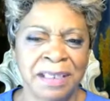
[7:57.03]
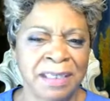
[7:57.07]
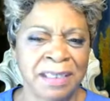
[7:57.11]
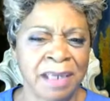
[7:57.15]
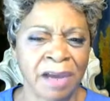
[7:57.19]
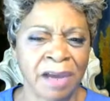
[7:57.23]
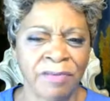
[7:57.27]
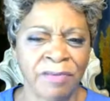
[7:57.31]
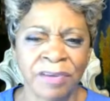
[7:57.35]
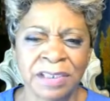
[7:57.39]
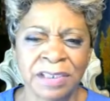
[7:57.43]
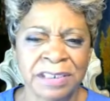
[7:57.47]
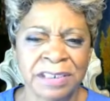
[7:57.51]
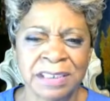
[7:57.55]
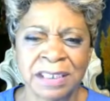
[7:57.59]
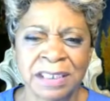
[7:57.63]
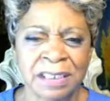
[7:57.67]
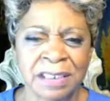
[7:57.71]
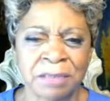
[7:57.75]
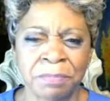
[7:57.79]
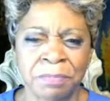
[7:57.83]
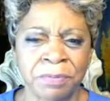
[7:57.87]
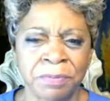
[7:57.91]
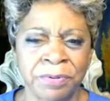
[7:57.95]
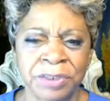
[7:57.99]
but he never
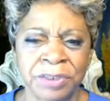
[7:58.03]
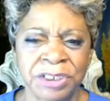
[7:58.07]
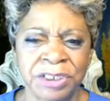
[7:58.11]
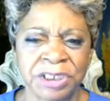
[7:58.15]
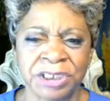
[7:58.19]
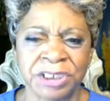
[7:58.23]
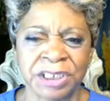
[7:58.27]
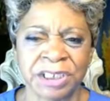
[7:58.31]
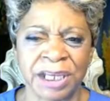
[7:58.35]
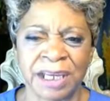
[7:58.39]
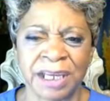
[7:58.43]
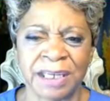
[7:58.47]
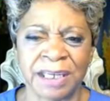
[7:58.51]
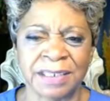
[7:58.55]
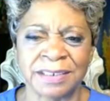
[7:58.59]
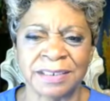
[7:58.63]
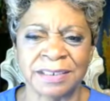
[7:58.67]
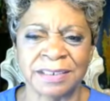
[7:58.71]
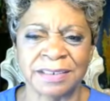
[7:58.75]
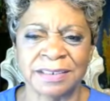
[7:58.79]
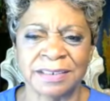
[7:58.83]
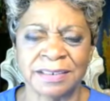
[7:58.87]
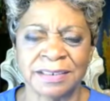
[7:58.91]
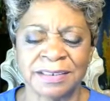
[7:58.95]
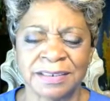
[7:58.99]
did appreciate
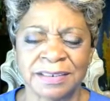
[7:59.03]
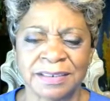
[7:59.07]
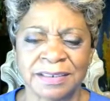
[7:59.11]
